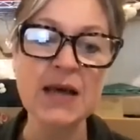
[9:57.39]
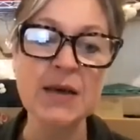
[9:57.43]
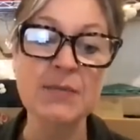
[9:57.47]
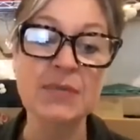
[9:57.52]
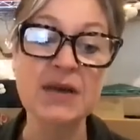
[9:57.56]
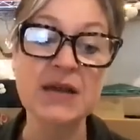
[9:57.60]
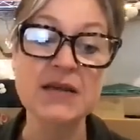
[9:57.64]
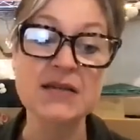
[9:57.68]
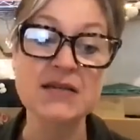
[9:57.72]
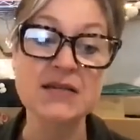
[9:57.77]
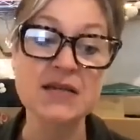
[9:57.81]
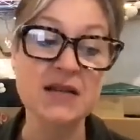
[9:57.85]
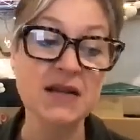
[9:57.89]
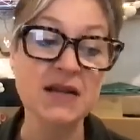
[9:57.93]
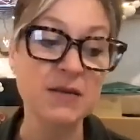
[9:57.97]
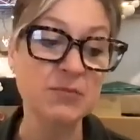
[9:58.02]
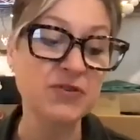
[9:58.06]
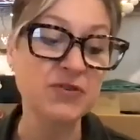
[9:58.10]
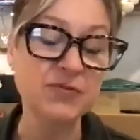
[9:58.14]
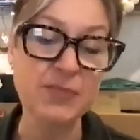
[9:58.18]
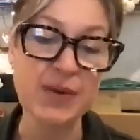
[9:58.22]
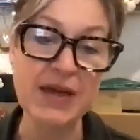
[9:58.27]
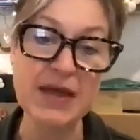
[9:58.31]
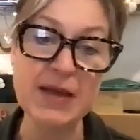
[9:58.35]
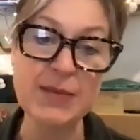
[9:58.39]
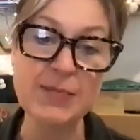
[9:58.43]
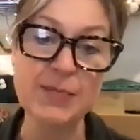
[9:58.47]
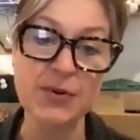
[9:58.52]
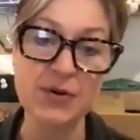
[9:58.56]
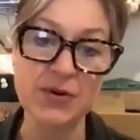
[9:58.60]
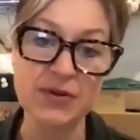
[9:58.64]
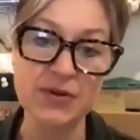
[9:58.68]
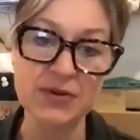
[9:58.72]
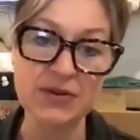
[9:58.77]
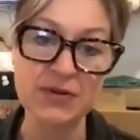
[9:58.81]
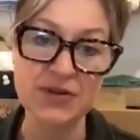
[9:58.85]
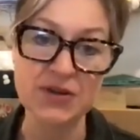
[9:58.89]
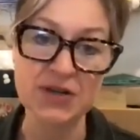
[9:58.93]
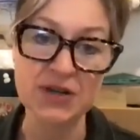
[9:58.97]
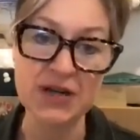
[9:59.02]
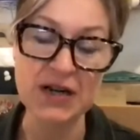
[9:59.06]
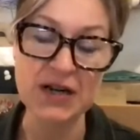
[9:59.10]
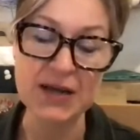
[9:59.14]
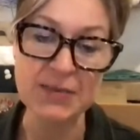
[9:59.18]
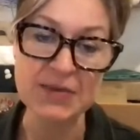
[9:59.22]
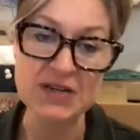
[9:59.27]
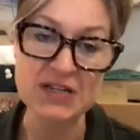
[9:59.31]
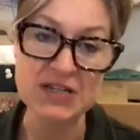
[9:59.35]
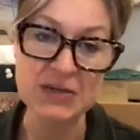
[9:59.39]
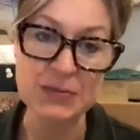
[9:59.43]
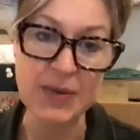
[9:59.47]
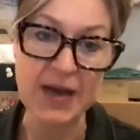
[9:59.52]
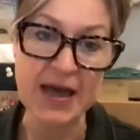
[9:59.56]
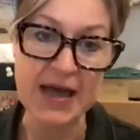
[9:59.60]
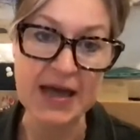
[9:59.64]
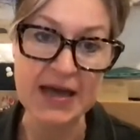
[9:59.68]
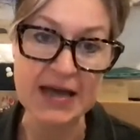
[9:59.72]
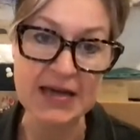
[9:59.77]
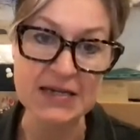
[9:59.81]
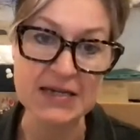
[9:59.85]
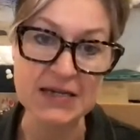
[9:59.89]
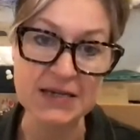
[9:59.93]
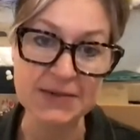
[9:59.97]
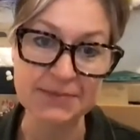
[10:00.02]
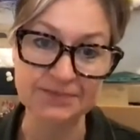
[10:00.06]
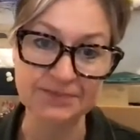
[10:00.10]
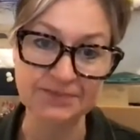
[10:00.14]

because the number of people that climb into bed